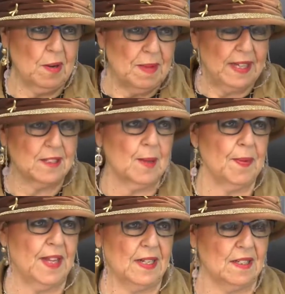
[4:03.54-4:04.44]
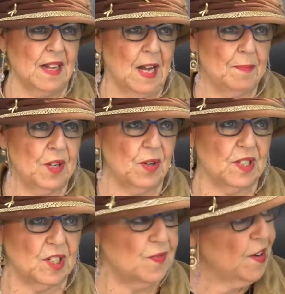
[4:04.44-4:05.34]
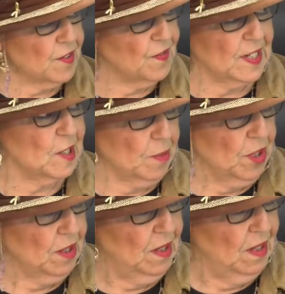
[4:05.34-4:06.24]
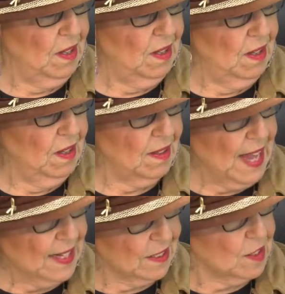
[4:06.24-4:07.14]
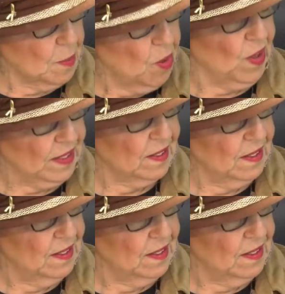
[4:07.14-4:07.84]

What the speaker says: to make it something that it's not, because it's very fixable. That's the point.